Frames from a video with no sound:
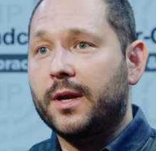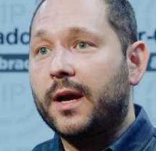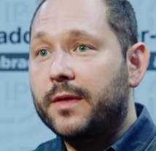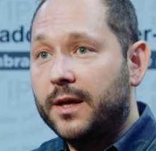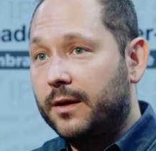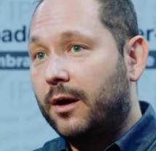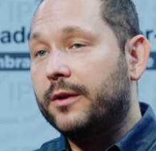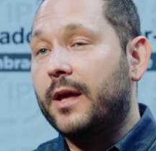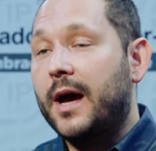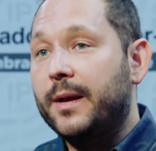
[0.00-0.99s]
and I think
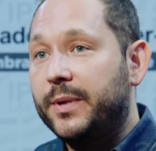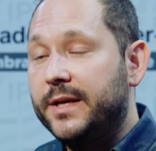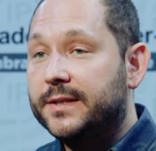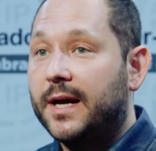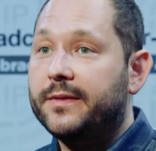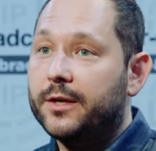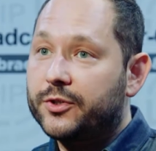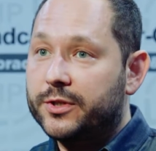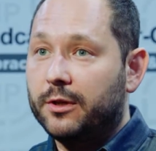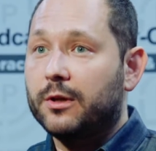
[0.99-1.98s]
on the IP side
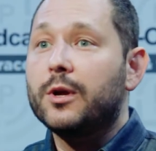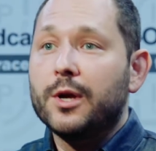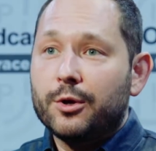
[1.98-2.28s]
there's still